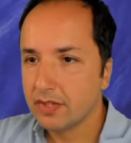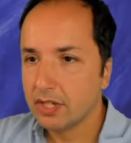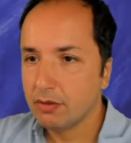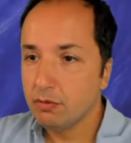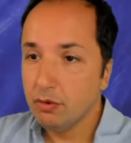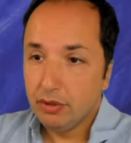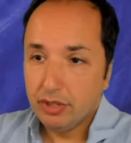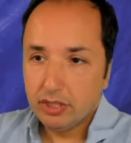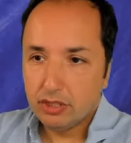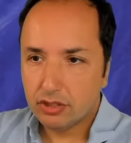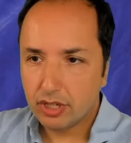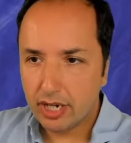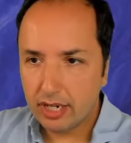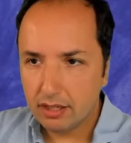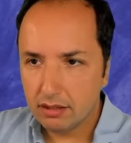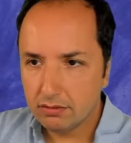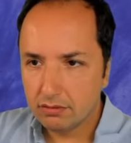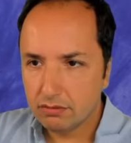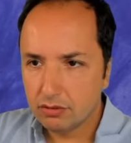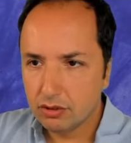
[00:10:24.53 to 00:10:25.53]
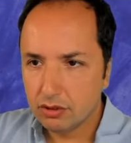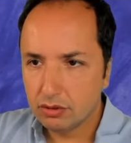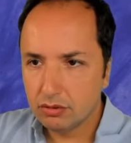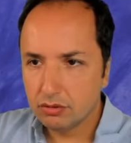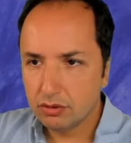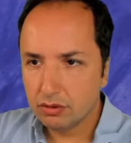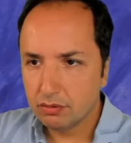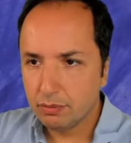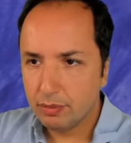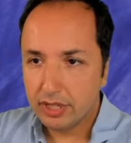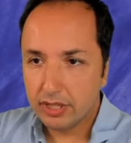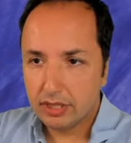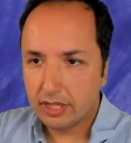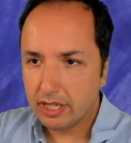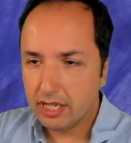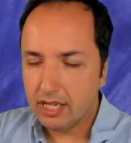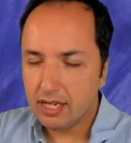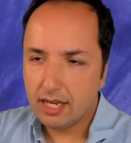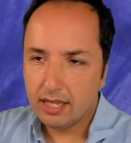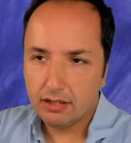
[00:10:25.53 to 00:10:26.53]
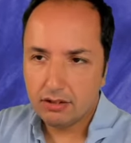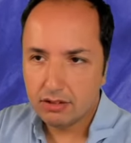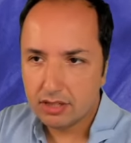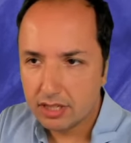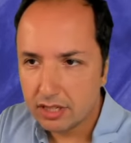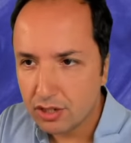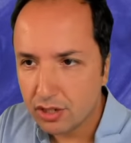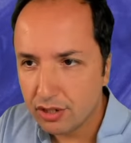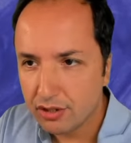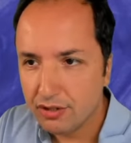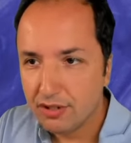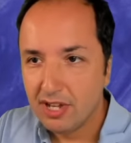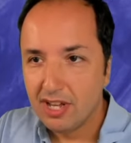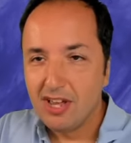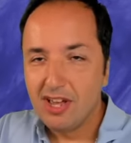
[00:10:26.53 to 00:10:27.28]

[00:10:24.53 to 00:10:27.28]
Will he try to bring the king? I don't think so.